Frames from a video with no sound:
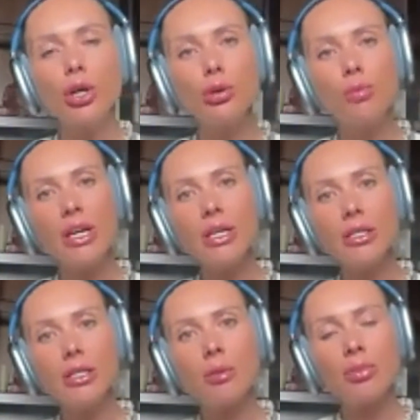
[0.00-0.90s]
Your
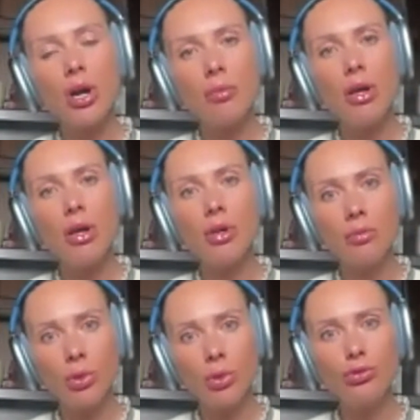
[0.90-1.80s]
basic primary
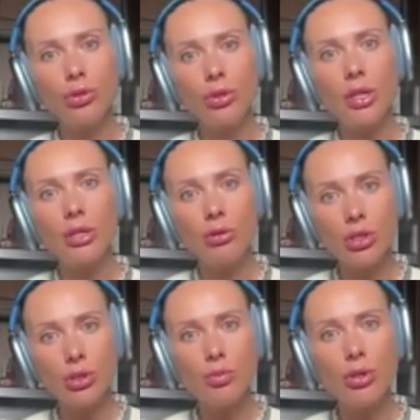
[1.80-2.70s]
emotion that you
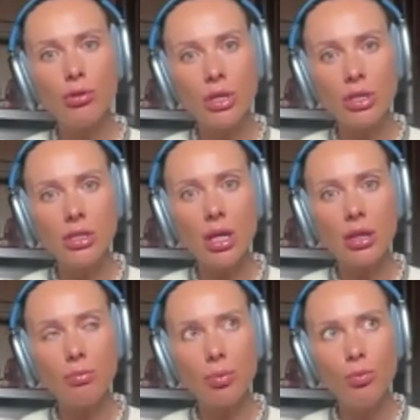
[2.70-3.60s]
experience at
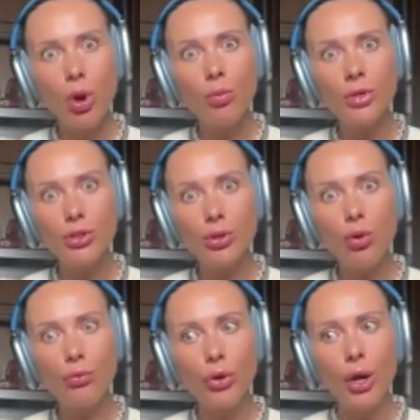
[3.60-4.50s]
the moment of